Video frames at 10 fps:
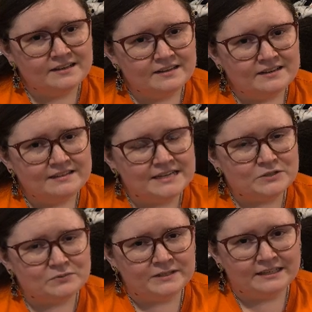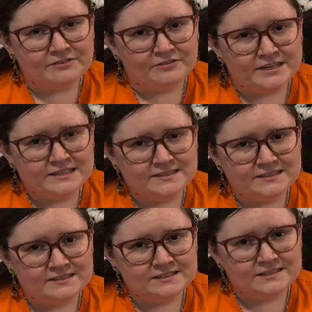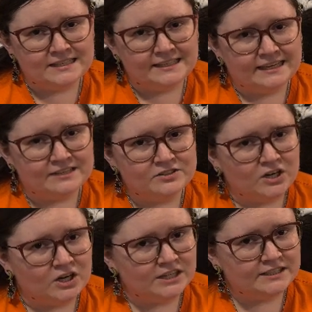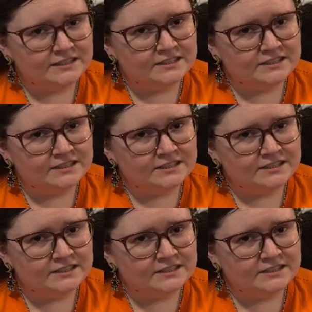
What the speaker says: They don't really have faces. They can't talk.